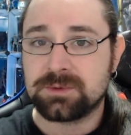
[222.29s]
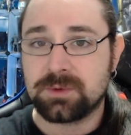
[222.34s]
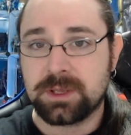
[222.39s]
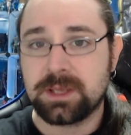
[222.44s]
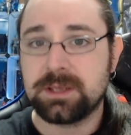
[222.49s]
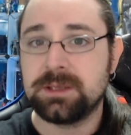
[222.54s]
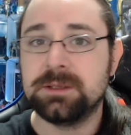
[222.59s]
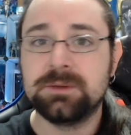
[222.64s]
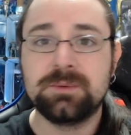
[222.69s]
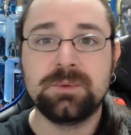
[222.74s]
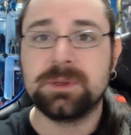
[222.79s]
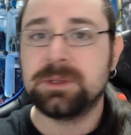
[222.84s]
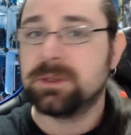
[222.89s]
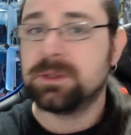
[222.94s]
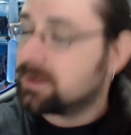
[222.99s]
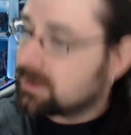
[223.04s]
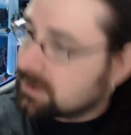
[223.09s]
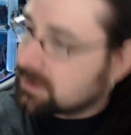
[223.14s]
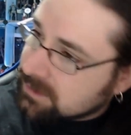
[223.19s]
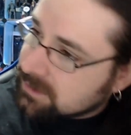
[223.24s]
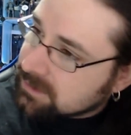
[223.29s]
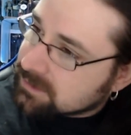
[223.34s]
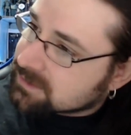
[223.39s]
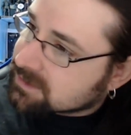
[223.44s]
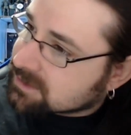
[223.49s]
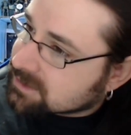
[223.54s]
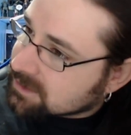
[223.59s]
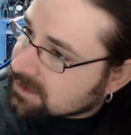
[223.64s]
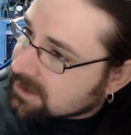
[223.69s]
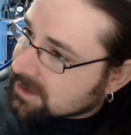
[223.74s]
Okay,
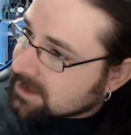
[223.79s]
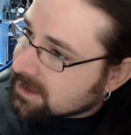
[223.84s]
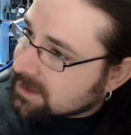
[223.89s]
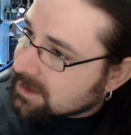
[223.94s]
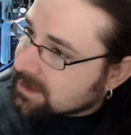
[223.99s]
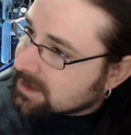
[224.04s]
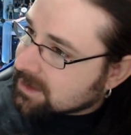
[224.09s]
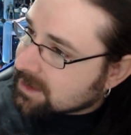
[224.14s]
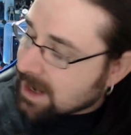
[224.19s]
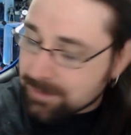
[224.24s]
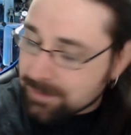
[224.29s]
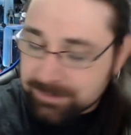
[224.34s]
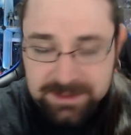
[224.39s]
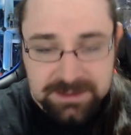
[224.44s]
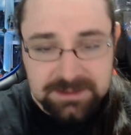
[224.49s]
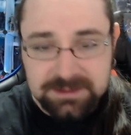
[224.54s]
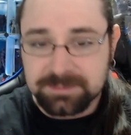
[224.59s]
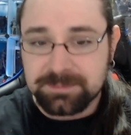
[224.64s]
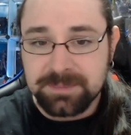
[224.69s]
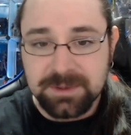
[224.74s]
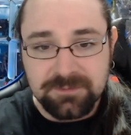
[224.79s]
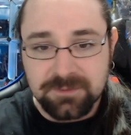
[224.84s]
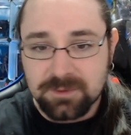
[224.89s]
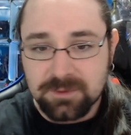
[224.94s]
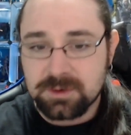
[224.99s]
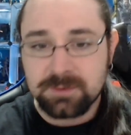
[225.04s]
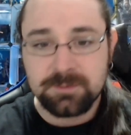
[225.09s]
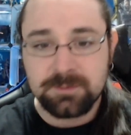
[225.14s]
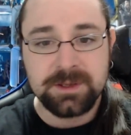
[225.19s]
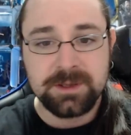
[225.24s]
it's happened
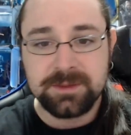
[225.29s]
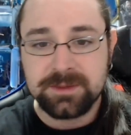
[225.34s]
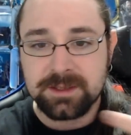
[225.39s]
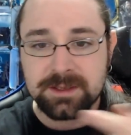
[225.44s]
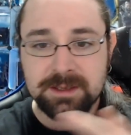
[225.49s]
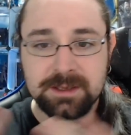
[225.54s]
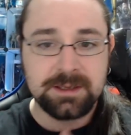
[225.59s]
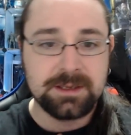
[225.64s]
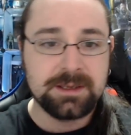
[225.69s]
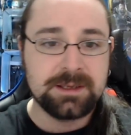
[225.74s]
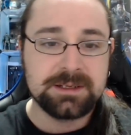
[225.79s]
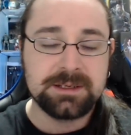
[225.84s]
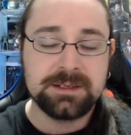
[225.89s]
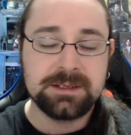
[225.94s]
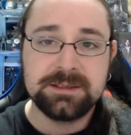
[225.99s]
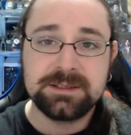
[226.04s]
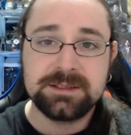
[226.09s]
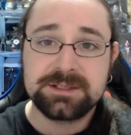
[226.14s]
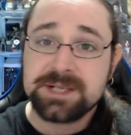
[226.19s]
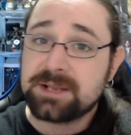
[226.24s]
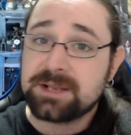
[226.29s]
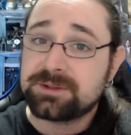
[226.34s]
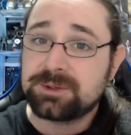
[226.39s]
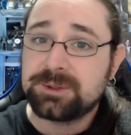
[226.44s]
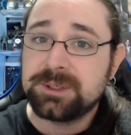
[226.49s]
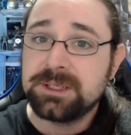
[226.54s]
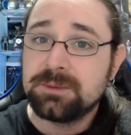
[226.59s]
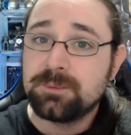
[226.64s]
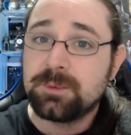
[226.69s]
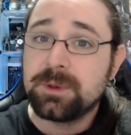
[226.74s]
before with the
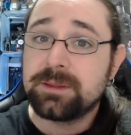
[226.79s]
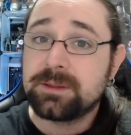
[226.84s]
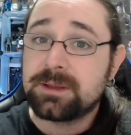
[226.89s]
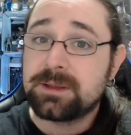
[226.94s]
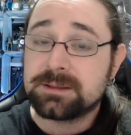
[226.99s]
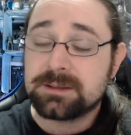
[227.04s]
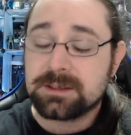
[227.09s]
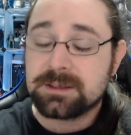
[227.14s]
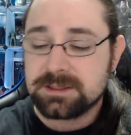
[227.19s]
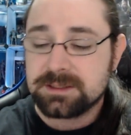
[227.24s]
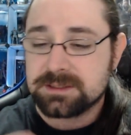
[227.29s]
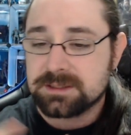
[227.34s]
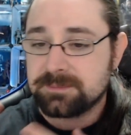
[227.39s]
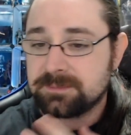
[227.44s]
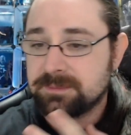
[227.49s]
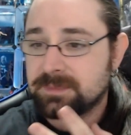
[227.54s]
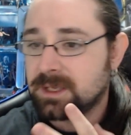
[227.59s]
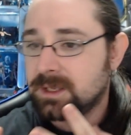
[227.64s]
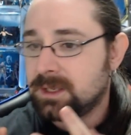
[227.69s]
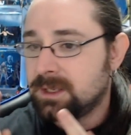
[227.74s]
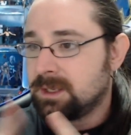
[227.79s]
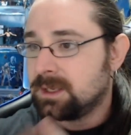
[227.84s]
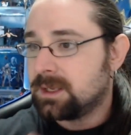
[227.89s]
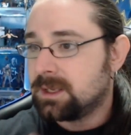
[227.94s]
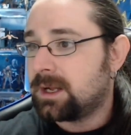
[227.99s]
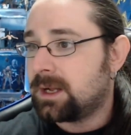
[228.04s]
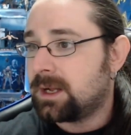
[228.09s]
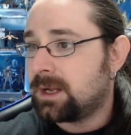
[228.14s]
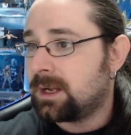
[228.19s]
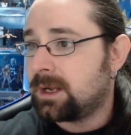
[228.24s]
Shattering, with Cataclysm,
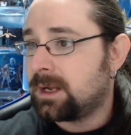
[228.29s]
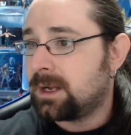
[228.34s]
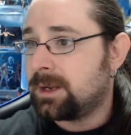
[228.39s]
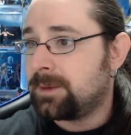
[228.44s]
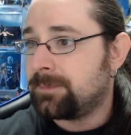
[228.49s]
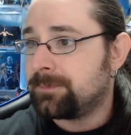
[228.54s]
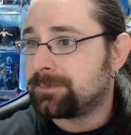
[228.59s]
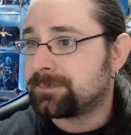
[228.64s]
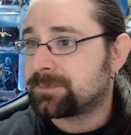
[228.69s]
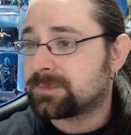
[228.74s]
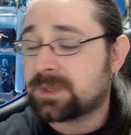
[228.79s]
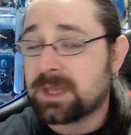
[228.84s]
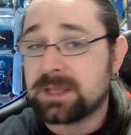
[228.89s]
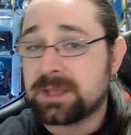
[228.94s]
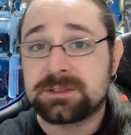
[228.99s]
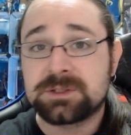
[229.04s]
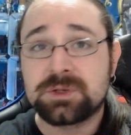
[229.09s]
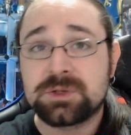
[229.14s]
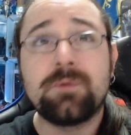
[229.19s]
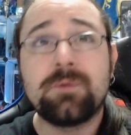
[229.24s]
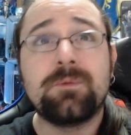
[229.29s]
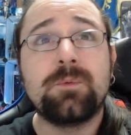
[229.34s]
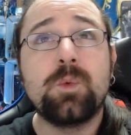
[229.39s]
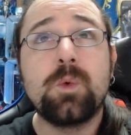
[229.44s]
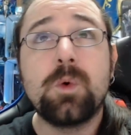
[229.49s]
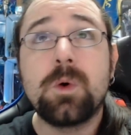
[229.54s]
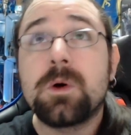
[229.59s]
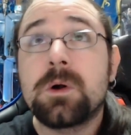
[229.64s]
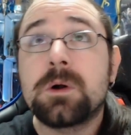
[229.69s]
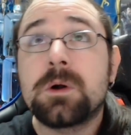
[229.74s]
Tides
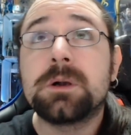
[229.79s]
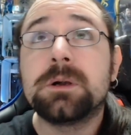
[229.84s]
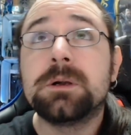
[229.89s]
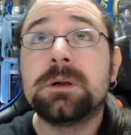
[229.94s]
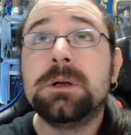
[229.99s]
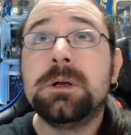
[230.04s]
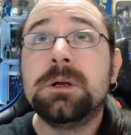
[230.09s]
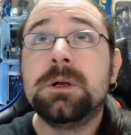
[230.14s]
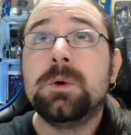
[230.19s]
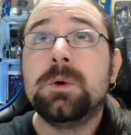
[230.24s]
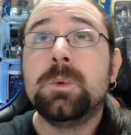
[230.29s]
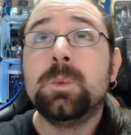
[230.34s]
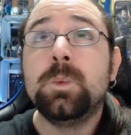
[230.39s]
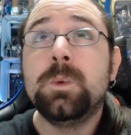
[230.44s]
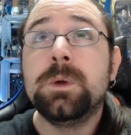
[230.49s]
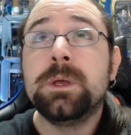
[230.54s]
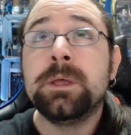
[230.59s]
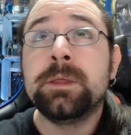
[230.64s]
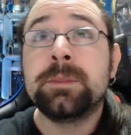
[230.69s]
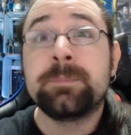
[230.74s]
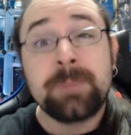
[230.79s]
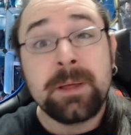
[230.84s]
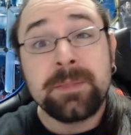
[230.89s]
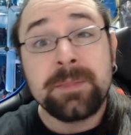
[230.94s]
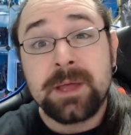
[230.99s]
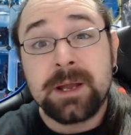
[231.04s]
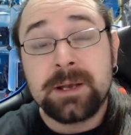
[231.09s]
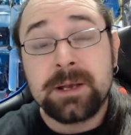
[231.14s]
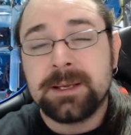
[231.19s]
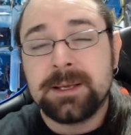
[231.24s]
of War, with
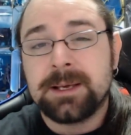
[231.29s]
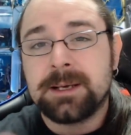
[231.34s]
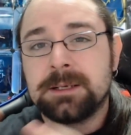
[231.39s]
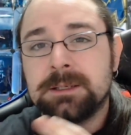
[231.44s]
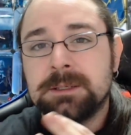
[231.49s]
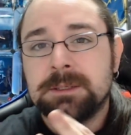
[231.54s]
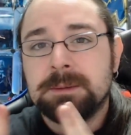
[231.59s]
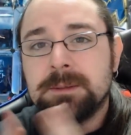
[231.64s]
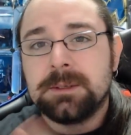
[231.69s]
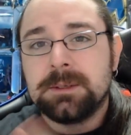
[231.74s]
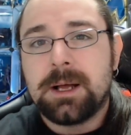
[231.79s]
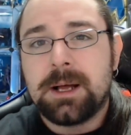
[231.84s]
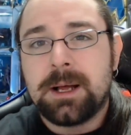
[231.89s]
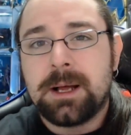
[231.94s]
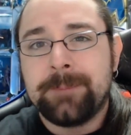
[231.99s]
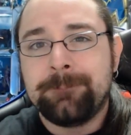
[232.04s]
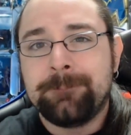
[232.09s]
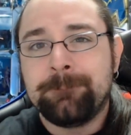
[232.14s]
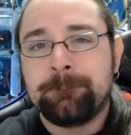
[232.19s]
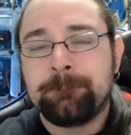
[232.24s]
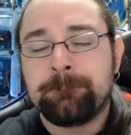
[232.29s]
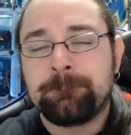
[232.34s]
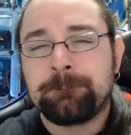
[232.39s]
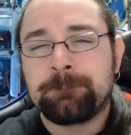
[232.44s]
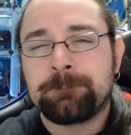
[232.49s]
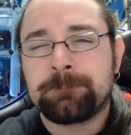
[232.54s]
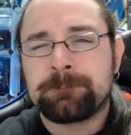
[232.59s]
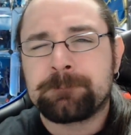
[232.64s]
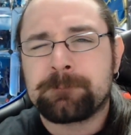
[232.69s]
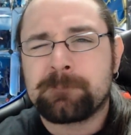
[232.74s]
Pandaria,
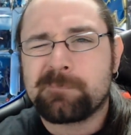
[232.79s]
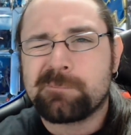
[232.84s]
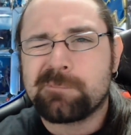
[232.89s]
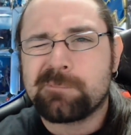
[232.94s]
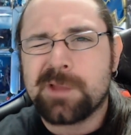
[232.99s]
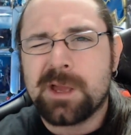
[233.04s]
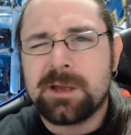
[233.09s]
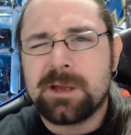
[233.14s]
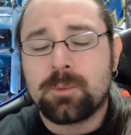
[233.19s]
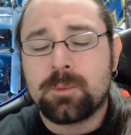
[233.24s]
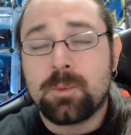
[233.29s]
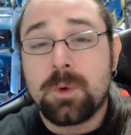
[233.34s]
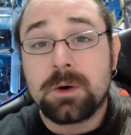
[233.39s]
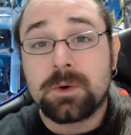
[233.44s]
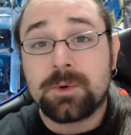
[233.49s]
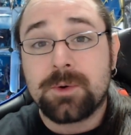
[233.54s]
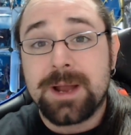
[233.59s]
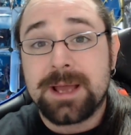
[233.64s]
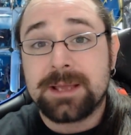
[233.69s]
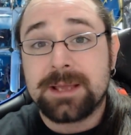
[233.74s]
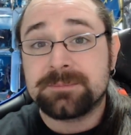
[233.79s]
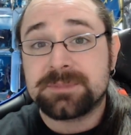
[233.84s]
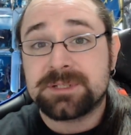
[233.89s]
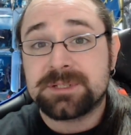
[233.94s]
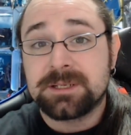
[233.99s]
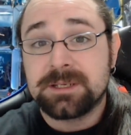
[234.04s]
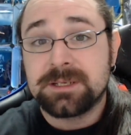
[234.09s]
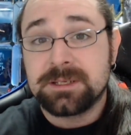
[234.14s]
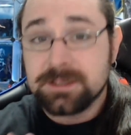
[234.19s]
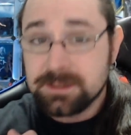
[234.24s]
War
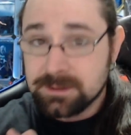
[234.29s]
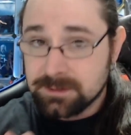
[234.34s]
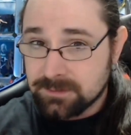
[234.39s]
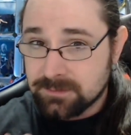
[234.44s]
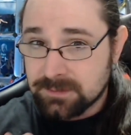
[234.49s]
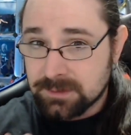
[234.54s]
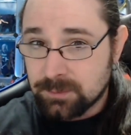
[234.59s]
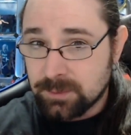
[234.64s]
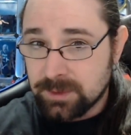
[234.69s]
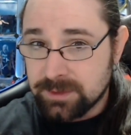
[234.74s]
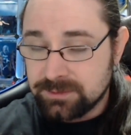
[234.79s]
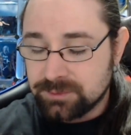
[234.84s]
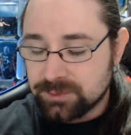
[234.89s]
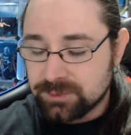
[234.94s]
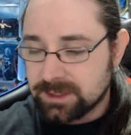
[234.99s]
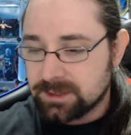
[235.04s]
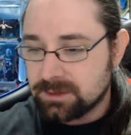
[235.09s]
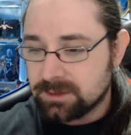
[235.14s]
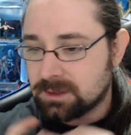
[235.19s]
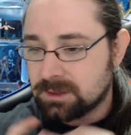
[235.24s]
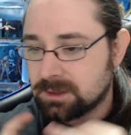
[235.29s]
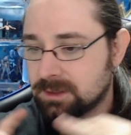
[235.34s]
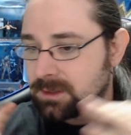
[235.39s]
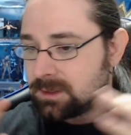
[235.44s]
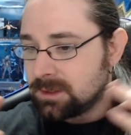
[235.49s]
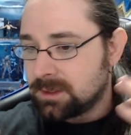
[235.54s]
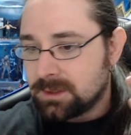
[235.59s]
Crimes with Draenor.